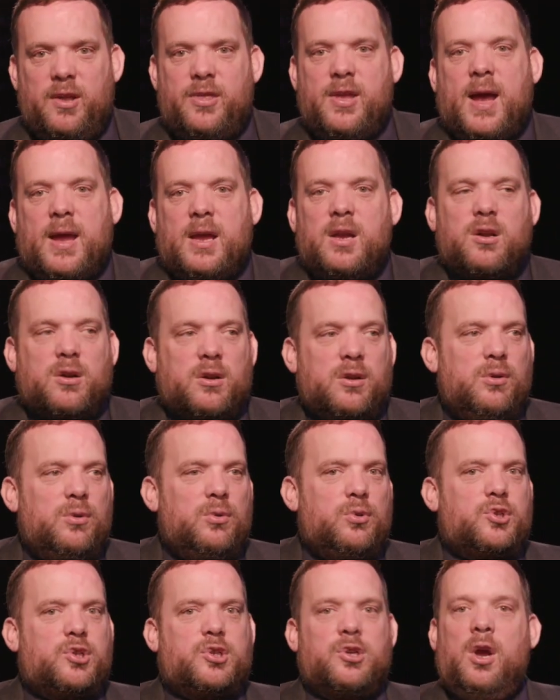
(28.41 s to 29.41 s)
and that
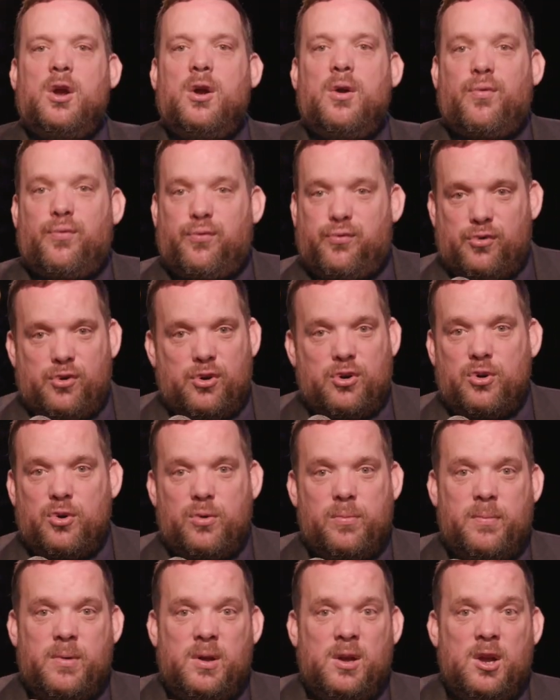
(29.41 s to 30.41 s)
includes
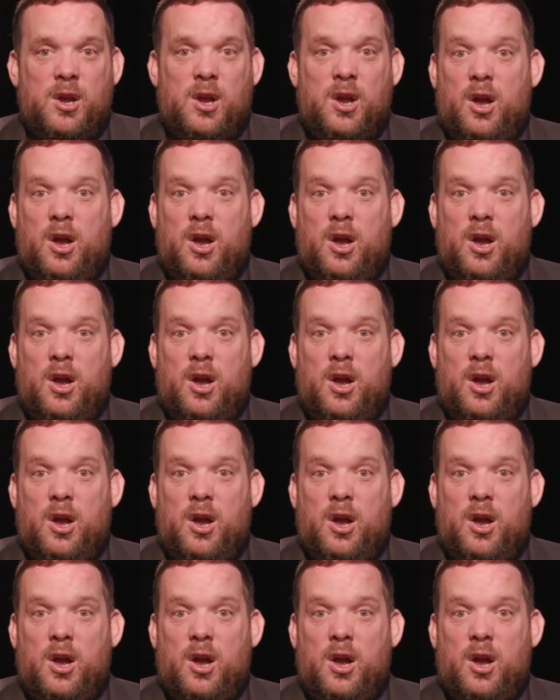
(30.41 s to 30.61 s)
Froome